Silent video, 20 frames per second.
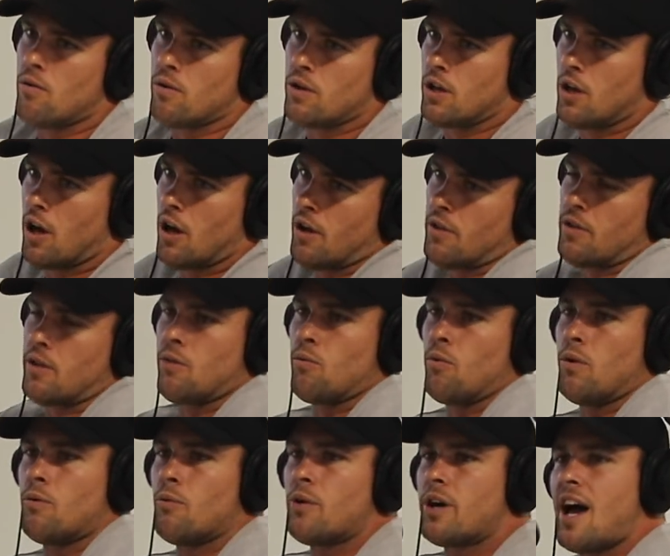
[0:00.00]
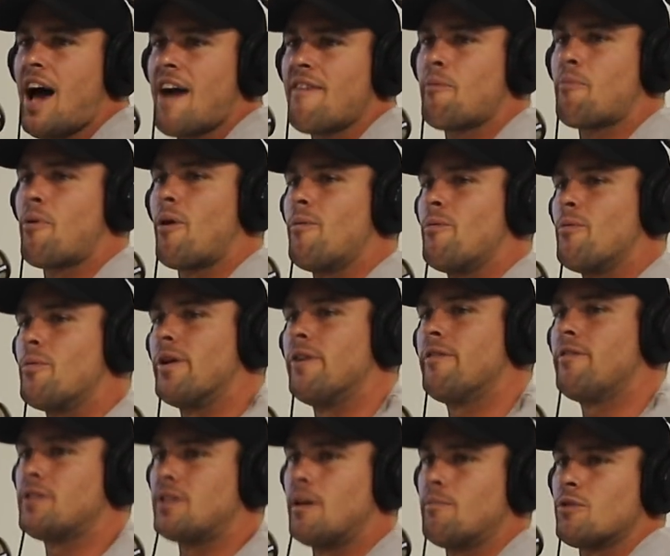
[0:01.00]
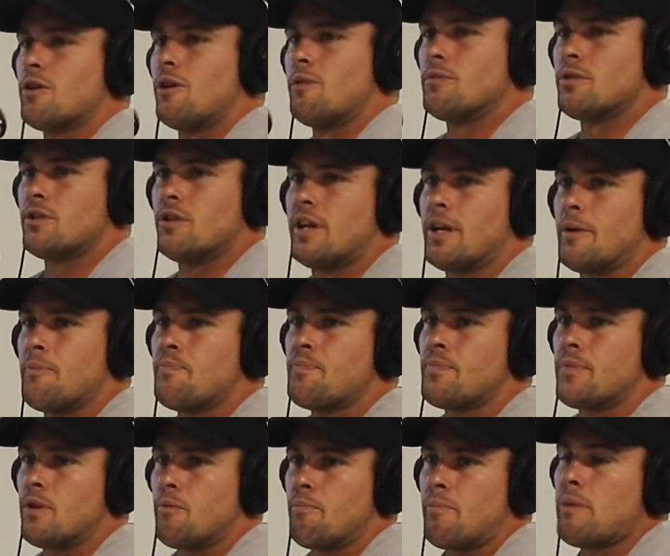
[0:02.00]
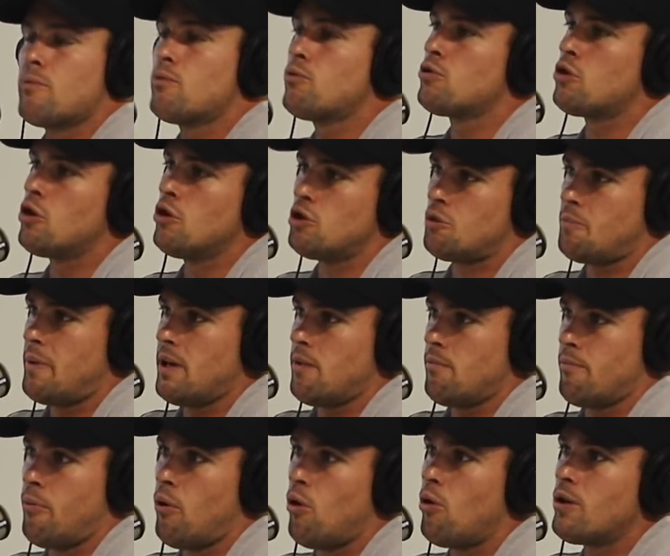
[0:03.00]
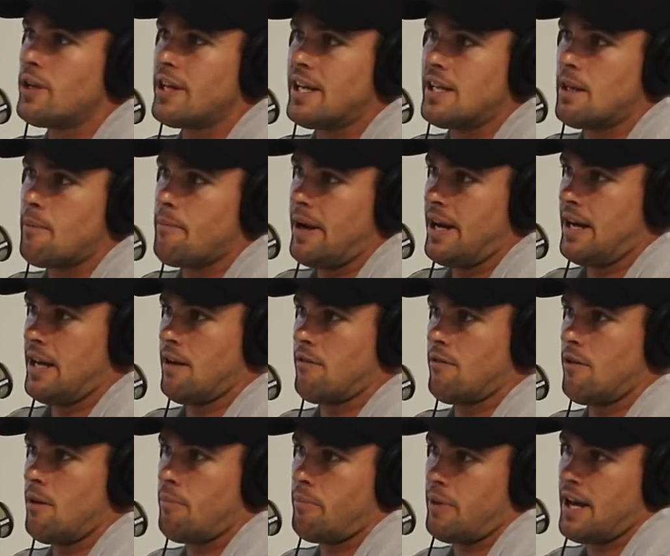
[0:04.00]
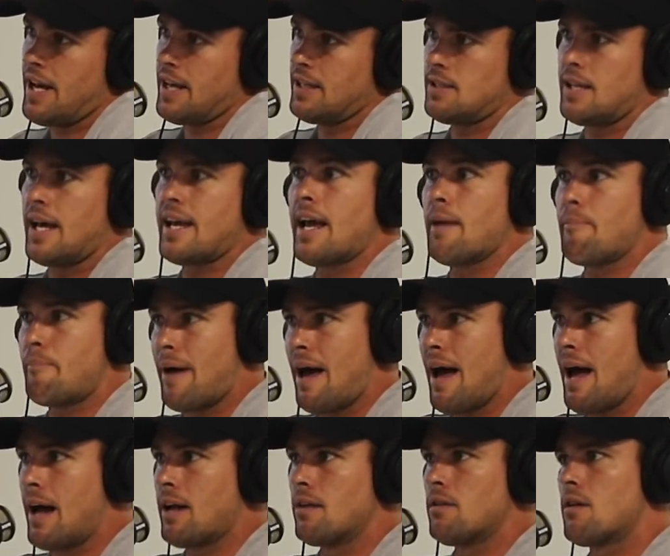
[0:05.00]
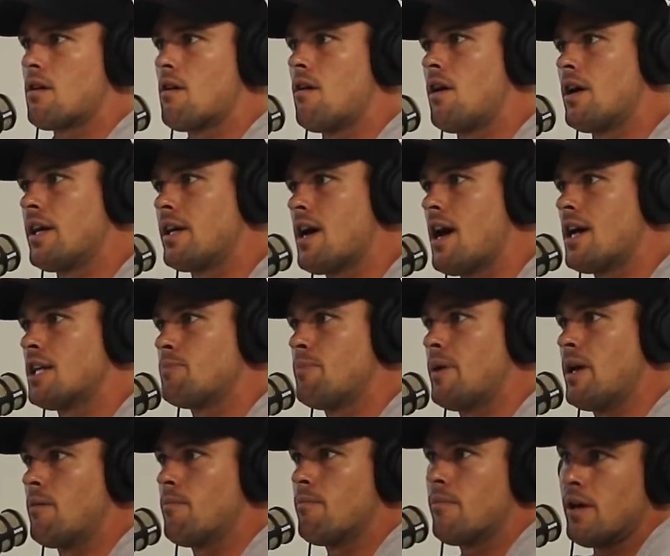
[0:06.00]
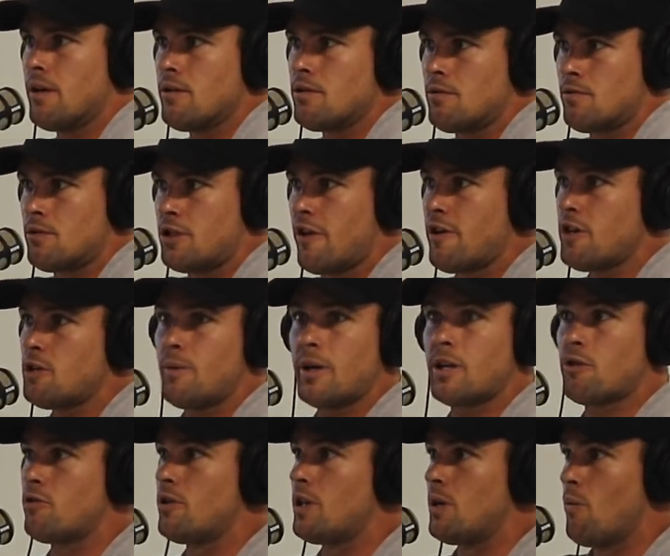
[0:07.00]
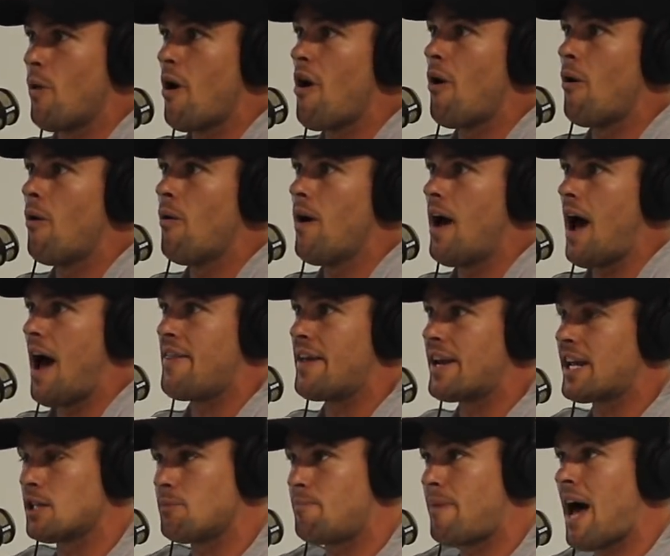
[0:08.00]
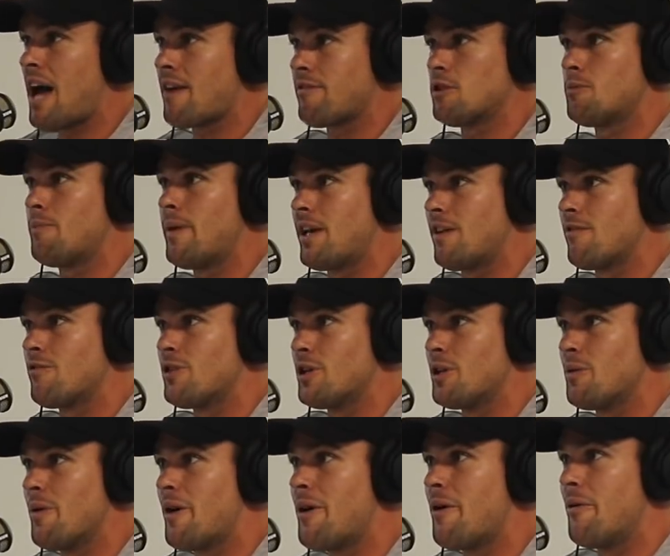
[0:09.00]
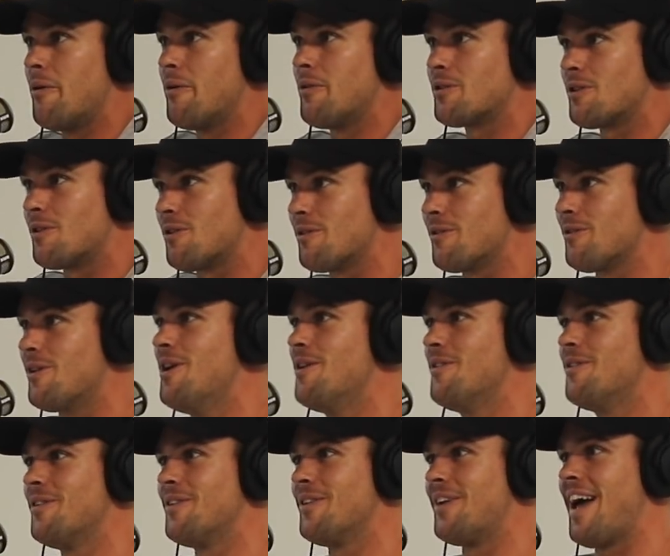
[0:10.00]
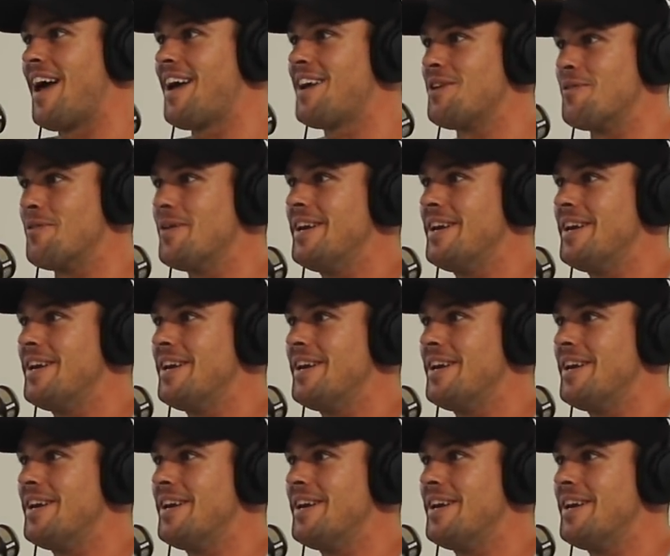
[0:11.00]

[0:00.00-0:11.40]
what I have a problem with sometimes, like, people who speak poorly in the media, right, players, they get bagged, like, oh, he can't speak. Cherry speaks really well, and then he gets bagged for speaking really well. So how do you